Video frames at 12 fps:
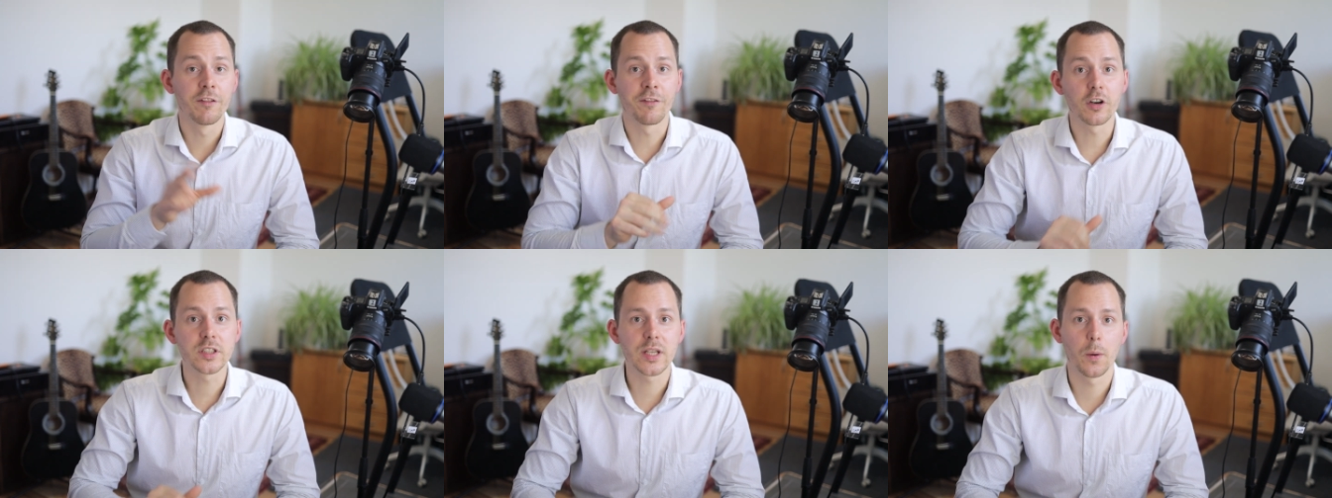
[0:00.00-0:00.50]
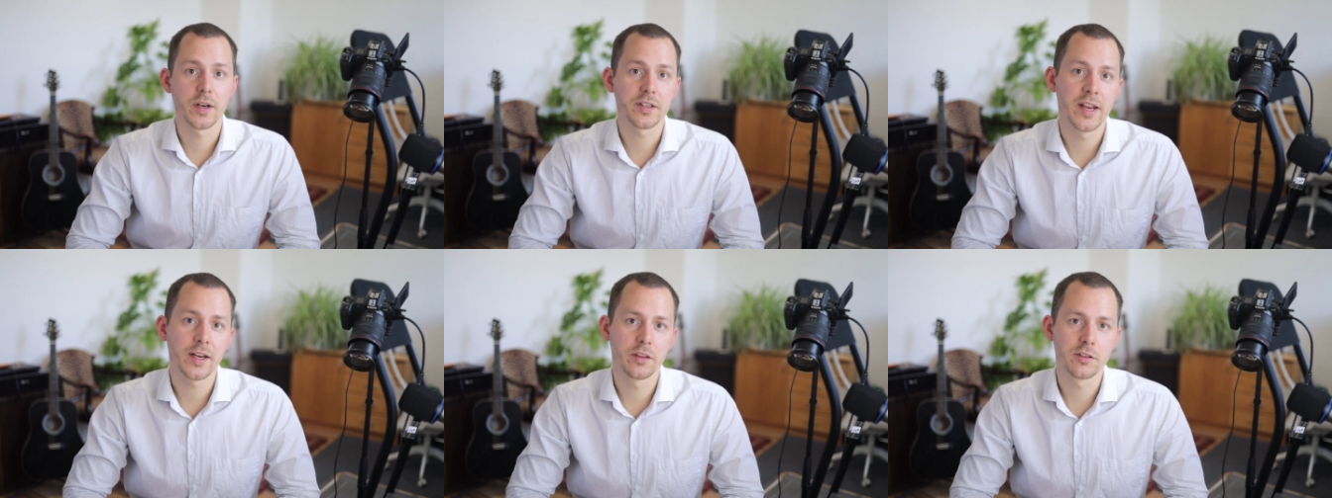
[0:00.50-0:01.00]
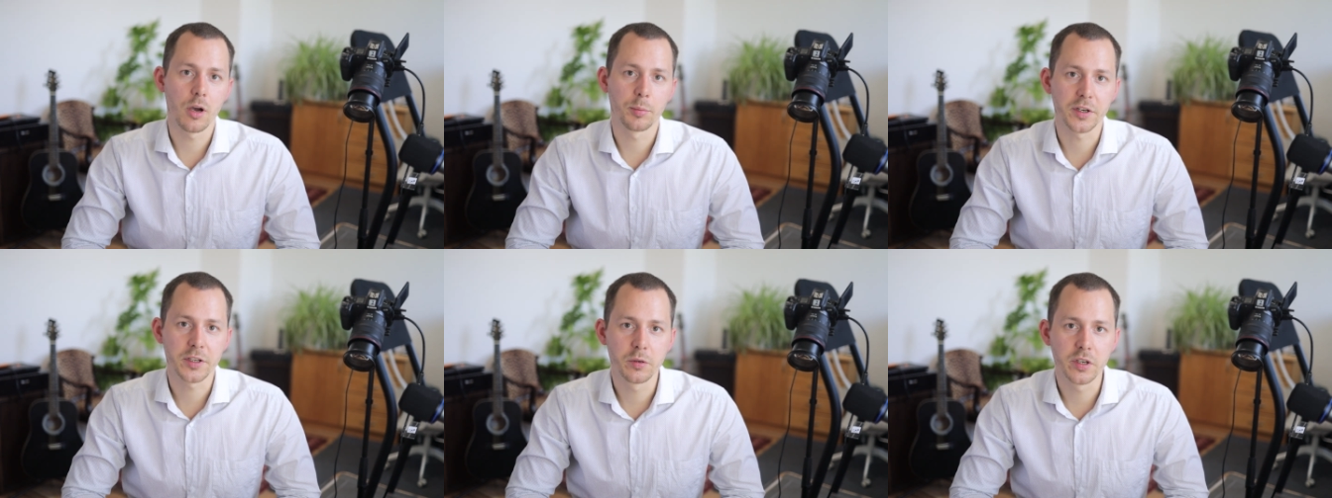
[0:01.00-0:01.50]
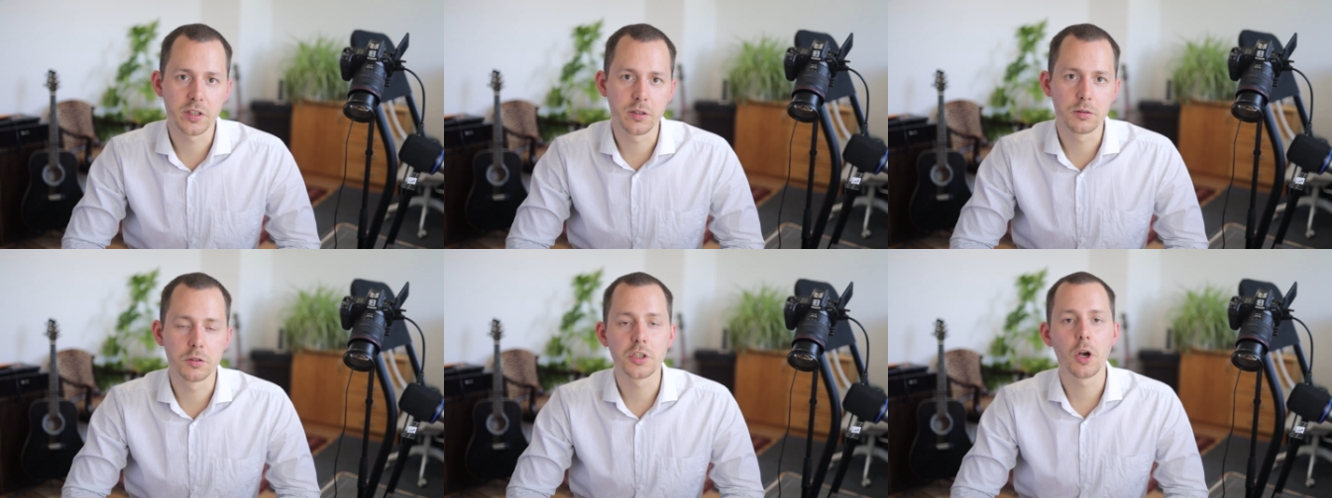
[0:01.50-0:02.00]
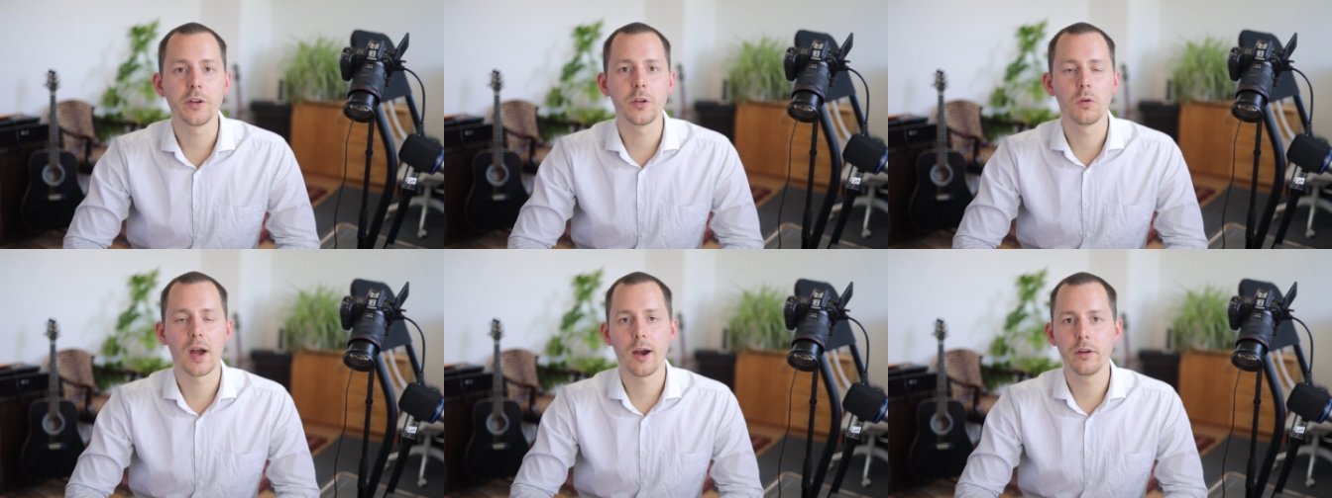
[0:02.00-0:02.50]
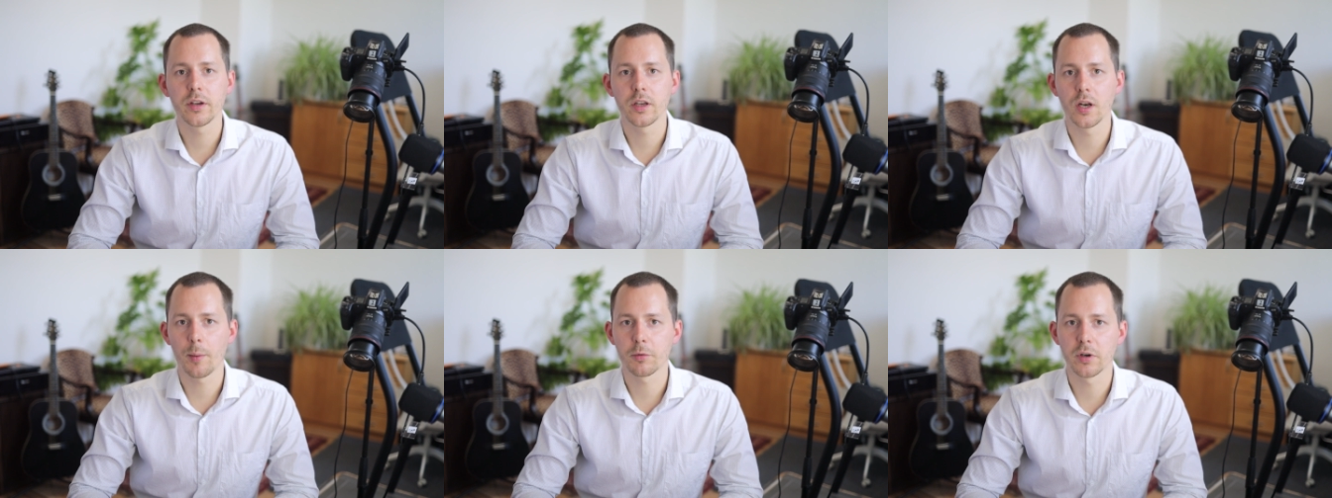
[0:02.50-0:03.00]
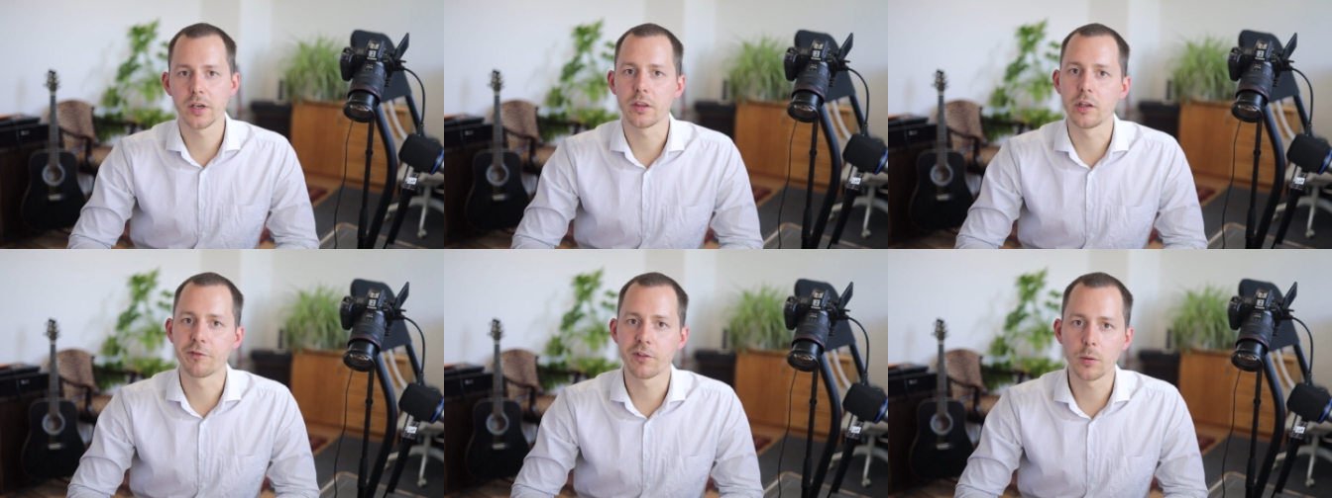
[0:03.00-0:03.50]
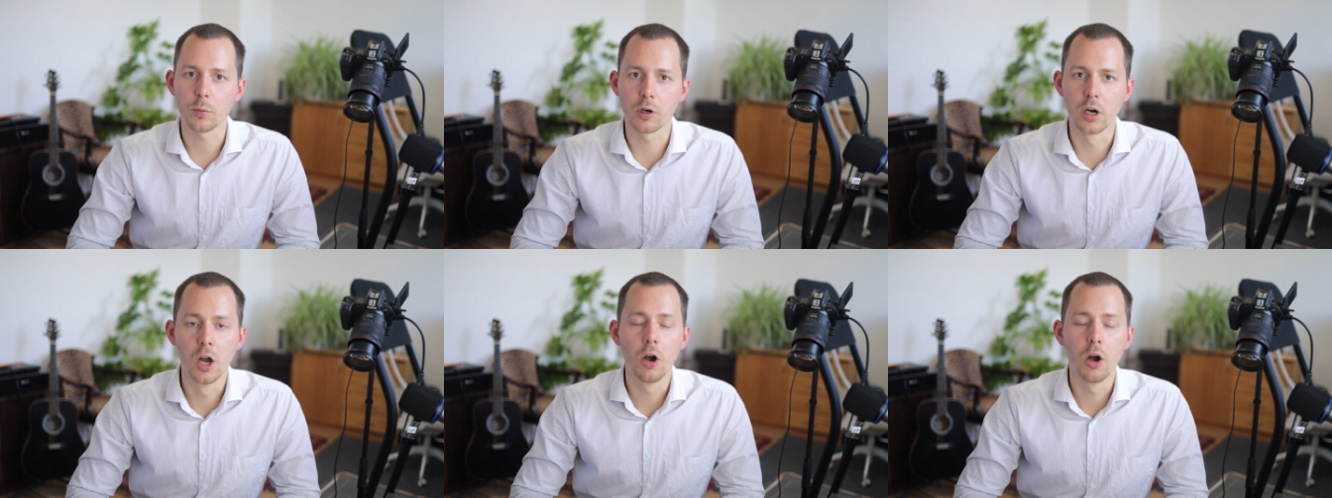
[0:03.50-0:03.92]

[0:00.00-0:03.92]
First, I want to take this opportunity to show you how you can upgrade the firmware